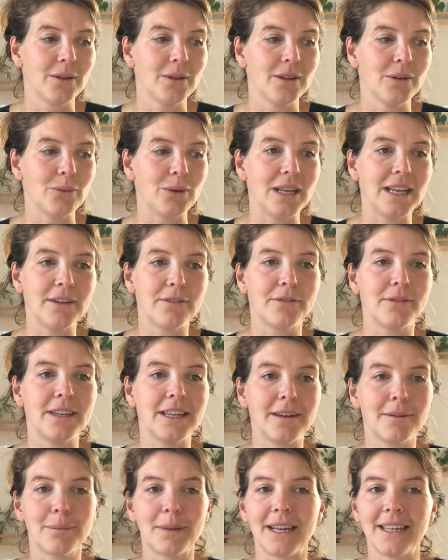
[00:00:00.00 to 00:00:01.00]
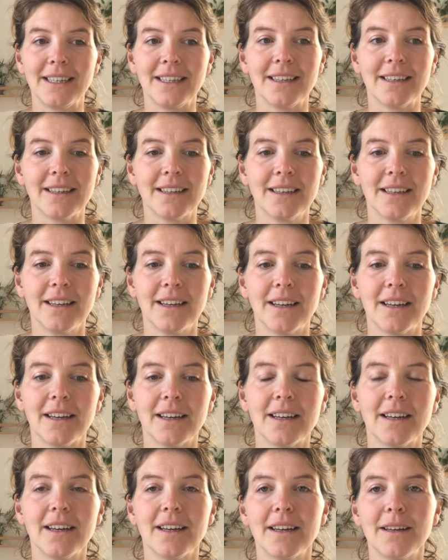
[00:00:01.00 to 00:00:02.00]
we live nearby the
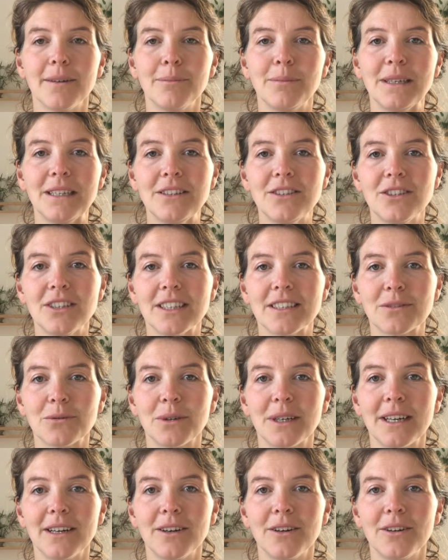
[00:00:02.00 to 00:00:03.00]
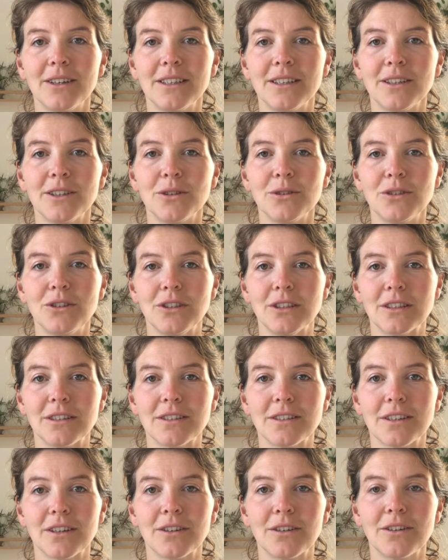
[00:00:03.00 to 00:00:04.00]
beach as well and the ocean,
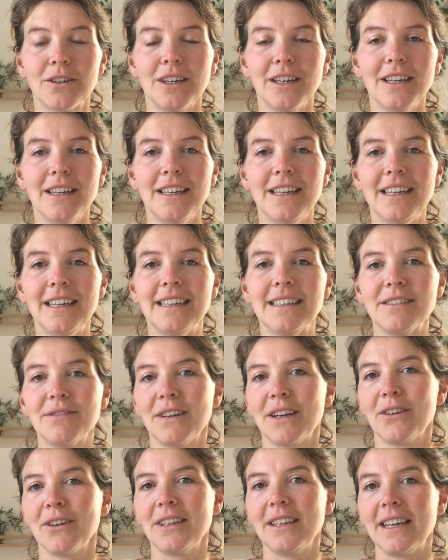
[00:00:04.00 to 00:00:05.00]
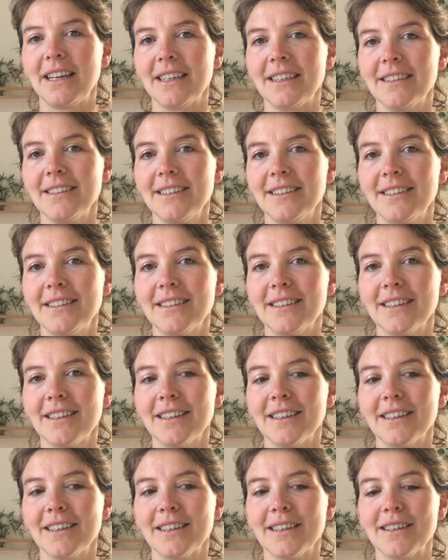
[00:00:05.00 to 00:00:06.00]
so it's very nice.
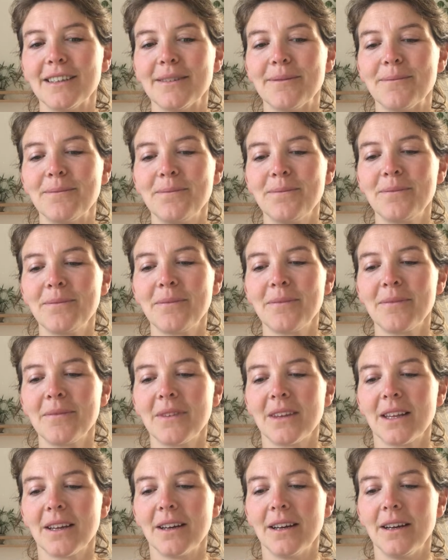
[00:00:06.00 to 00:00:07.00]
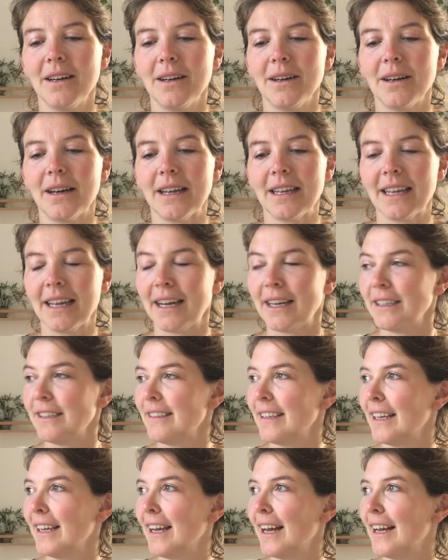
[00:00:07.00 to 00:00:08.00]
I
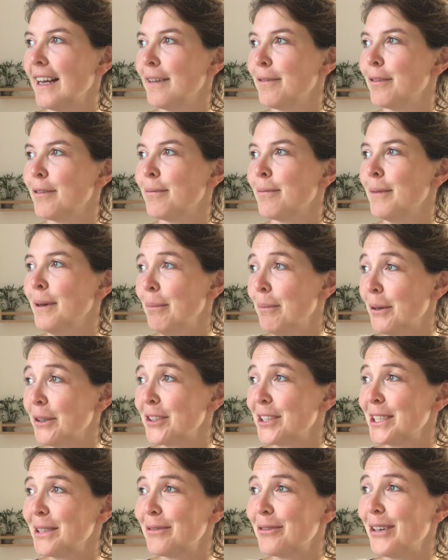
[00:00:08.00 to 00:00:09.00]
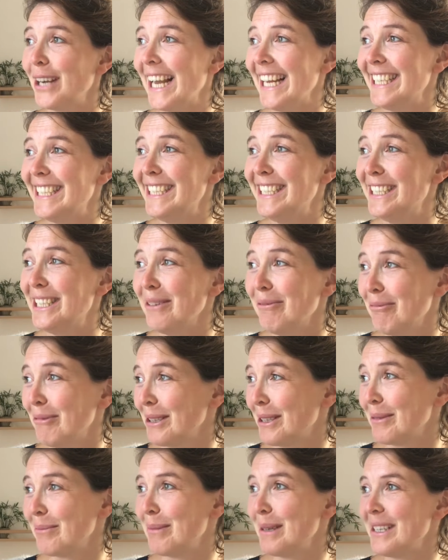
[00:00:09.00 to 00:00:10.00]
say I have a positive relationship with
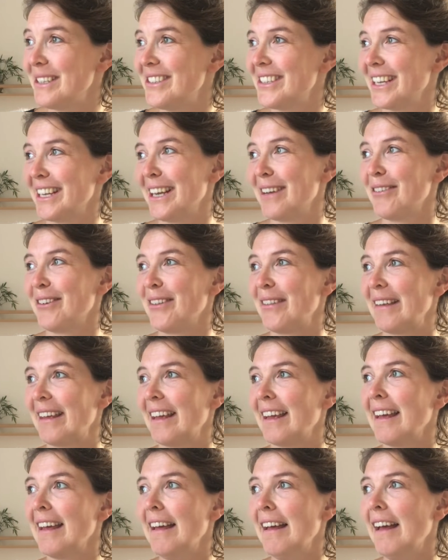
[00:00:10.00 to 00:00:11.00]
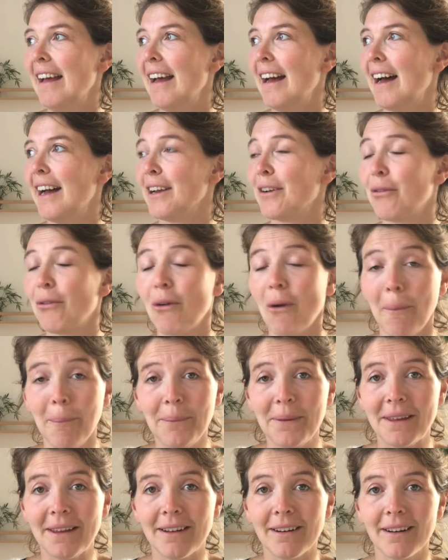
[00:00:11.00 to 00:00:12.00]
the beach and everything. I grew up
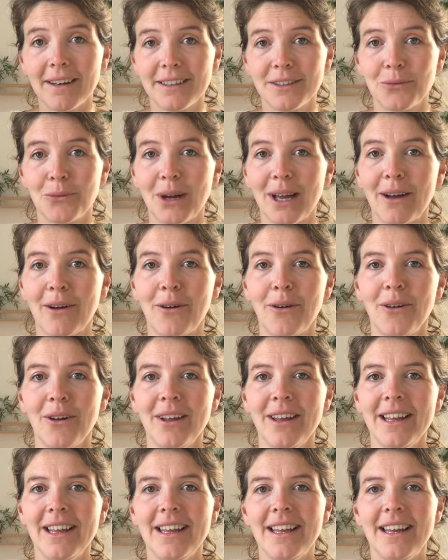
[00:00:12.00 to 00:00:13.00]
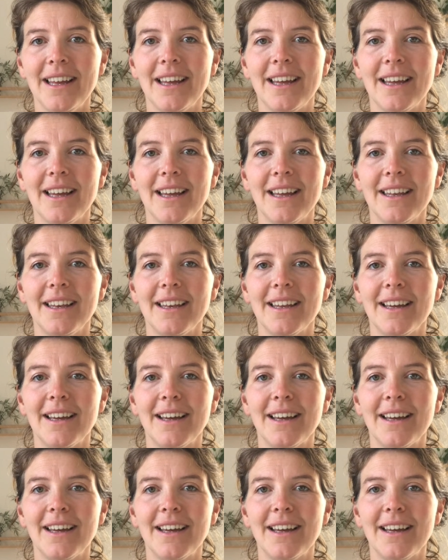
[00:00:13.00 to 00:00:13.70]
here as well, and